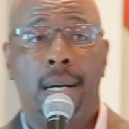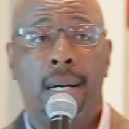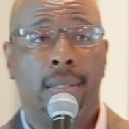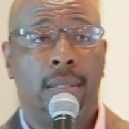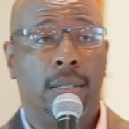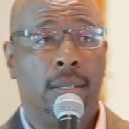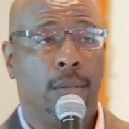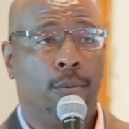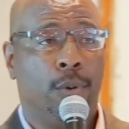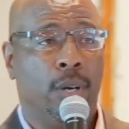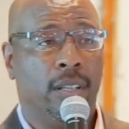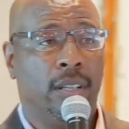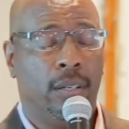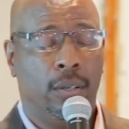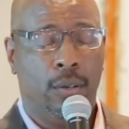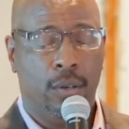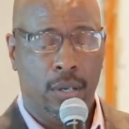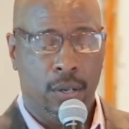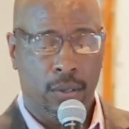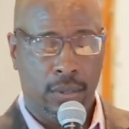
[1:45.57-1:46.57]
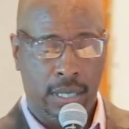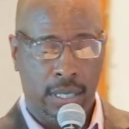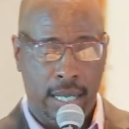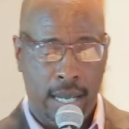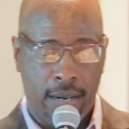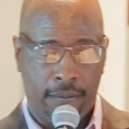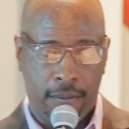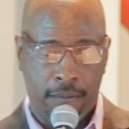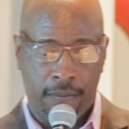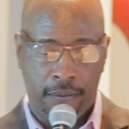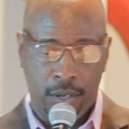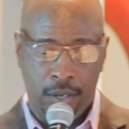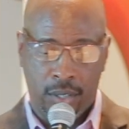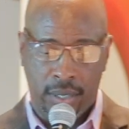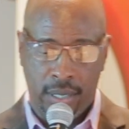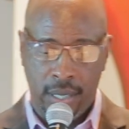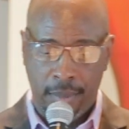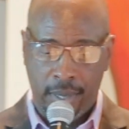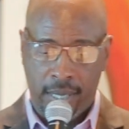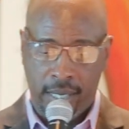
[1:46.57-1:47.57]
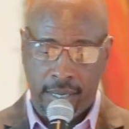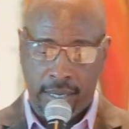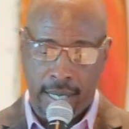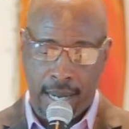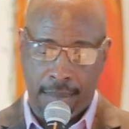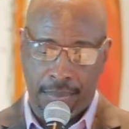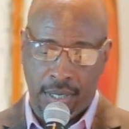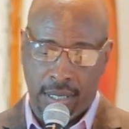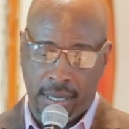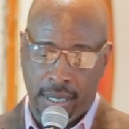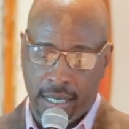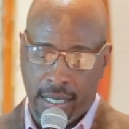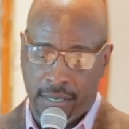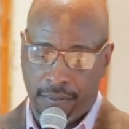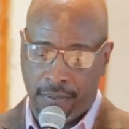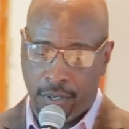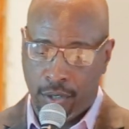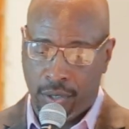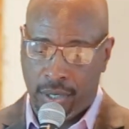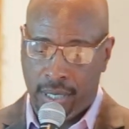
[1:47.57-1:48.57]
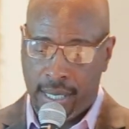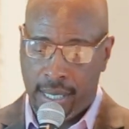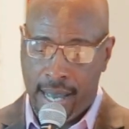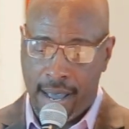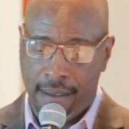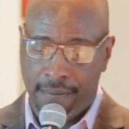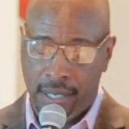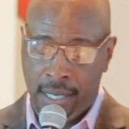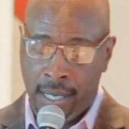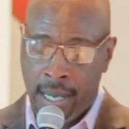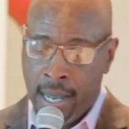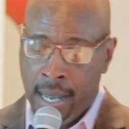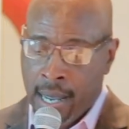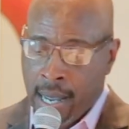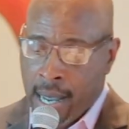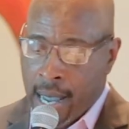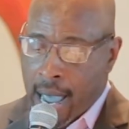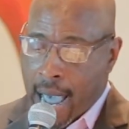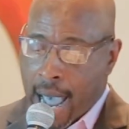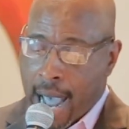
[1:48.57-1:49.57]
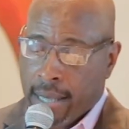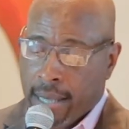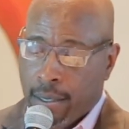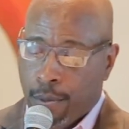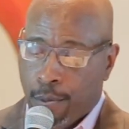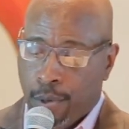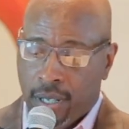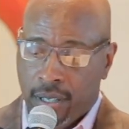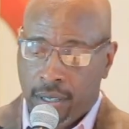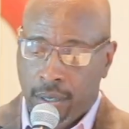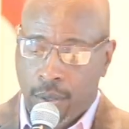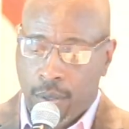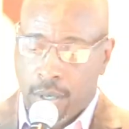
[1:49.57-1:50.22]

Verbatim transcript: uh, to the word of the Lord on today from 1 Timothy chapter 6, verse 11. And the word of the